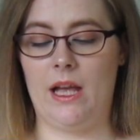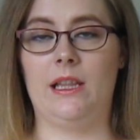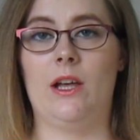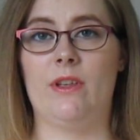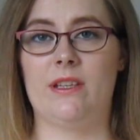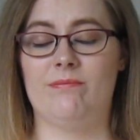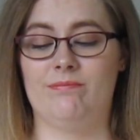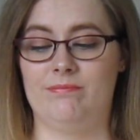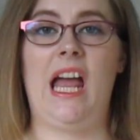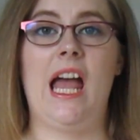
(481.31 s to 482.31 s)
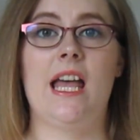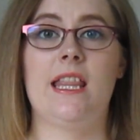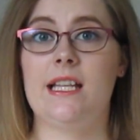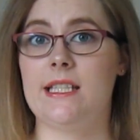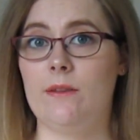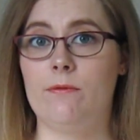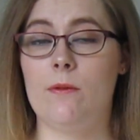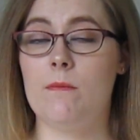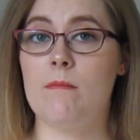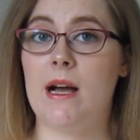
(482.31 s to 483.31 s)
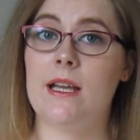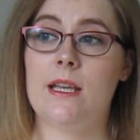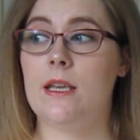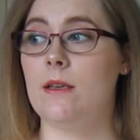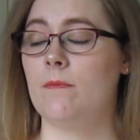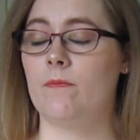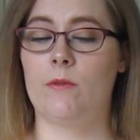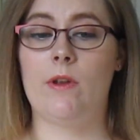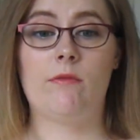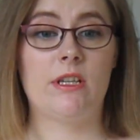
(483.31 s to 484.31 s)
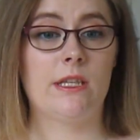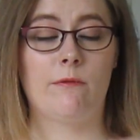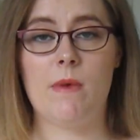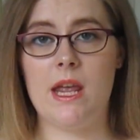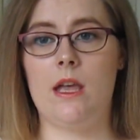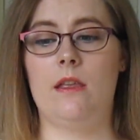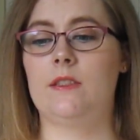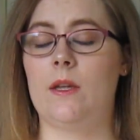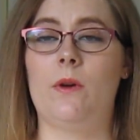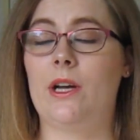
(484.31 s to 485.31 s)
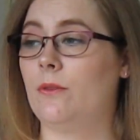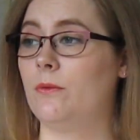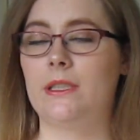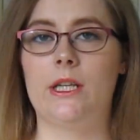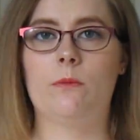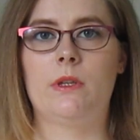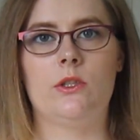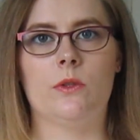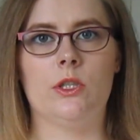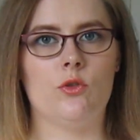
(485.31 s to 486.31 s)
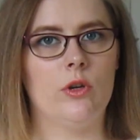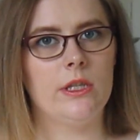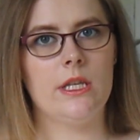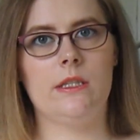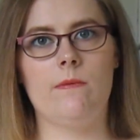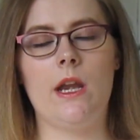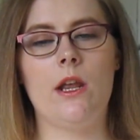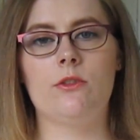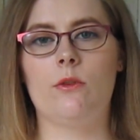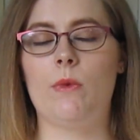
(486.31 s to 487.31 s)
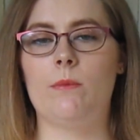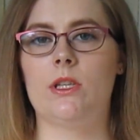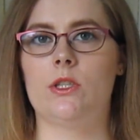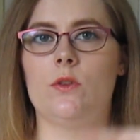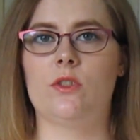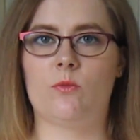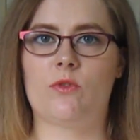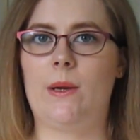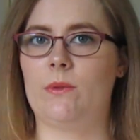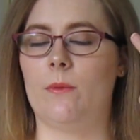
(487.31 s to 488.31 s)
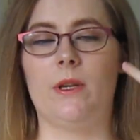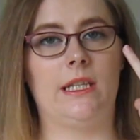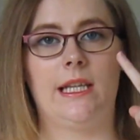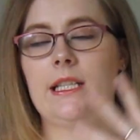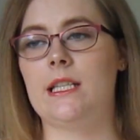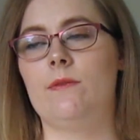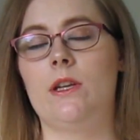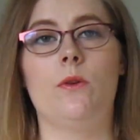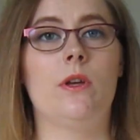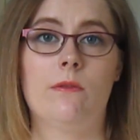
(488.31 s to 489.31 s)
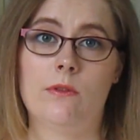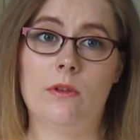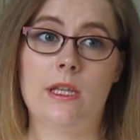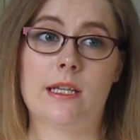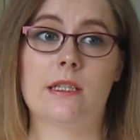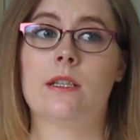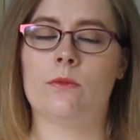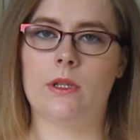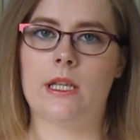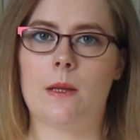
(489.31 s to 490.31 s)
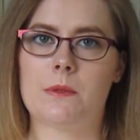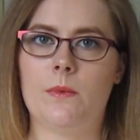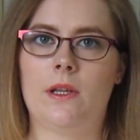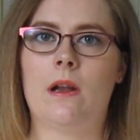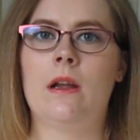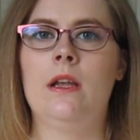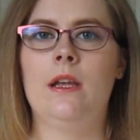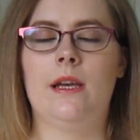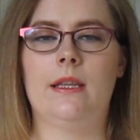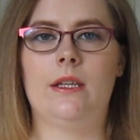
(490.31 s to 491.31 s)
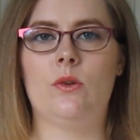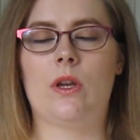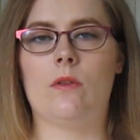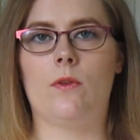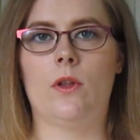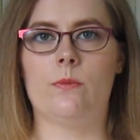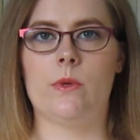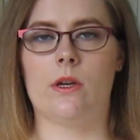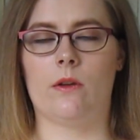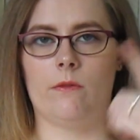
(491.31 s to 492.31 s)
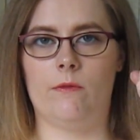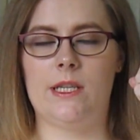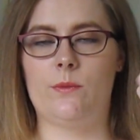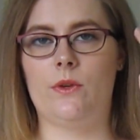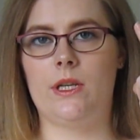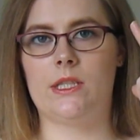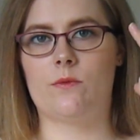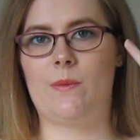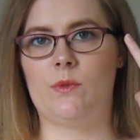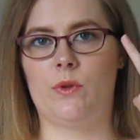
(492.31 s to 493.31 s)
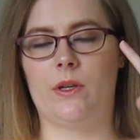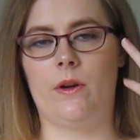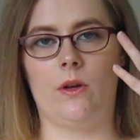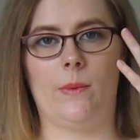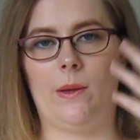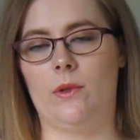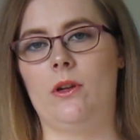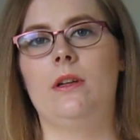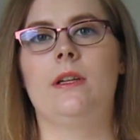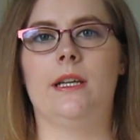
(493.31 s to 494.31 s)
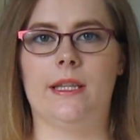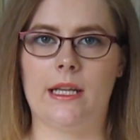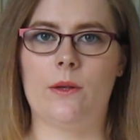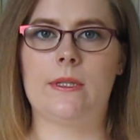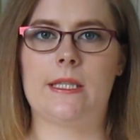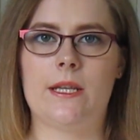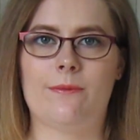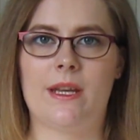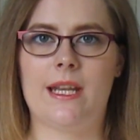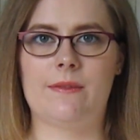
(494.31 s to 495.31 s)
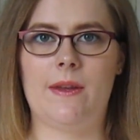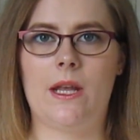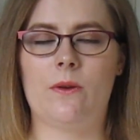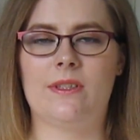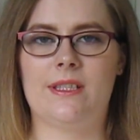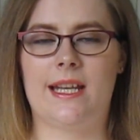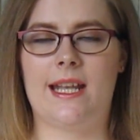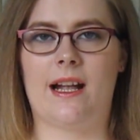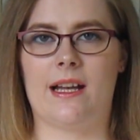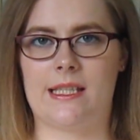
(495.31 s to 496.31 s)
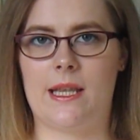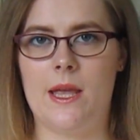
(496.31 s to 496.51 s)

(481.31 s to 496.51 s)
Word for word: I love it. And that's it for my favorites of May, so I really hope that you enjoyed this video. So remember to subscribe, comment, and like this video if you liked it. It really helps me a lot. then you can follow me on Facebook, Instagram, Twitter, and on my blog. And then I will see you in my next video. Take care, guys.